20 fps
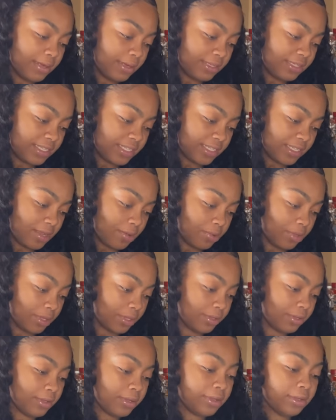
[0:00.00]
This is
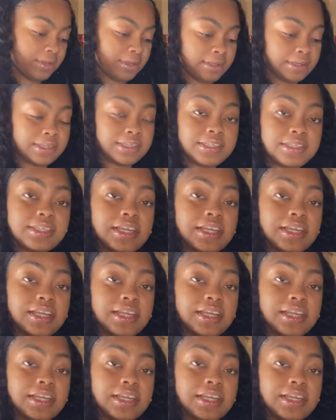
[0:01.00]
our, this is